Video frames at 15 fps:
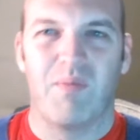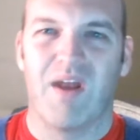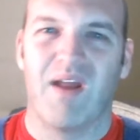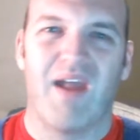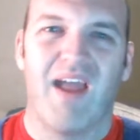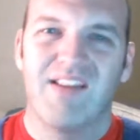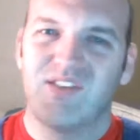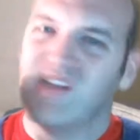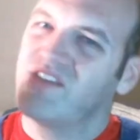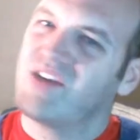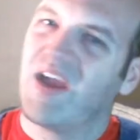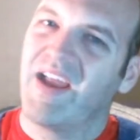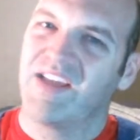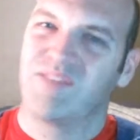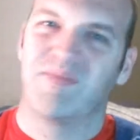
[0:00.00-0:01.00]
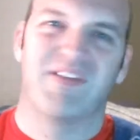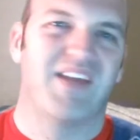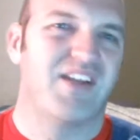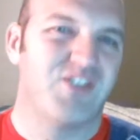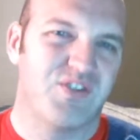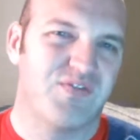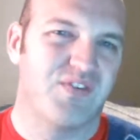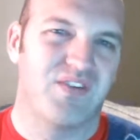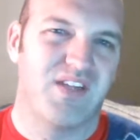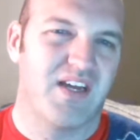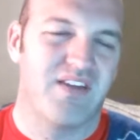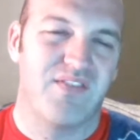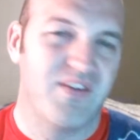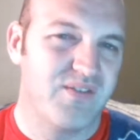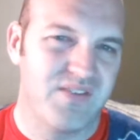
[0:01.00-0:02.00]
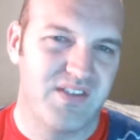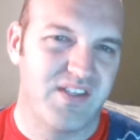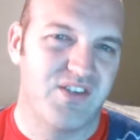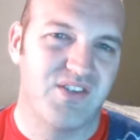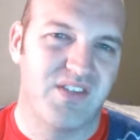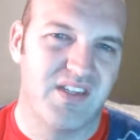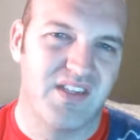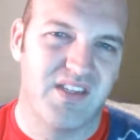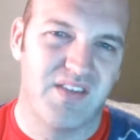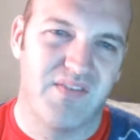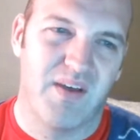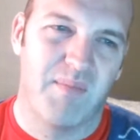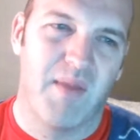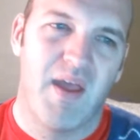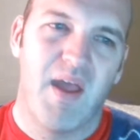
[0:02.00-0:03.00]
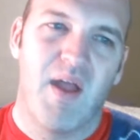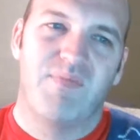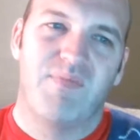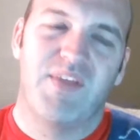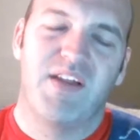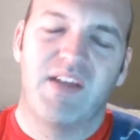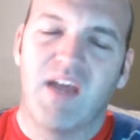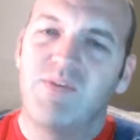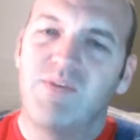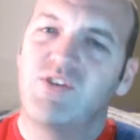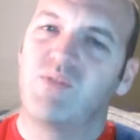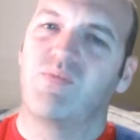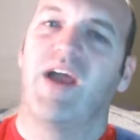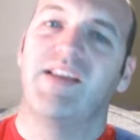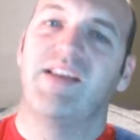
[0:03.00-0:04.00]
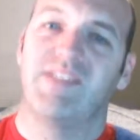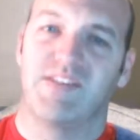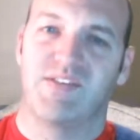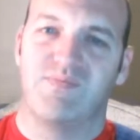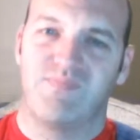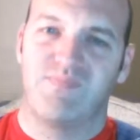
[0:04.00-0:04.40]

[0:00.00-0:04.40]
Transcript: But I had such high expectations for a lot of those, and they just didn't live up. Then a couple surprises.